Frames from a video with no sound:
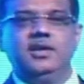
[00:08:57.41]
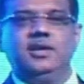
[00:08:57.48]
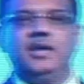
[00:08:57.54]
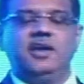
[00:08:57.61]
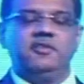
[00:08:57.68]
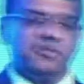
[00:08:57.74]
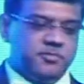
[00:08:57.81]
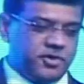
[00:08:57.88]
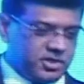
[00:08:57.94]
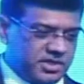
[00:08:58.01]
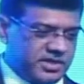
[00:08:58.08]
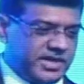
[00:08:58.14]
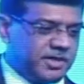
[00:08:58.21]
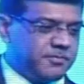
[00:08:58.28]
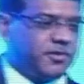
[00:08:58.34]
having brought the
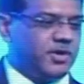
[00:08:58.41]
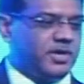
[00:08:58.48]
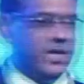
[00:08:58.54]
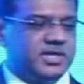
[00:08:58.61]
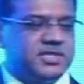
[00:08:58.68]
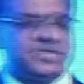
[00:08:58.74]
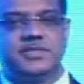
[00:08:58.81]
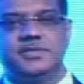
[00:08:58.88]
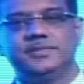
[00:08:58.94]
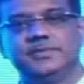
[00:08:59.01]
right products.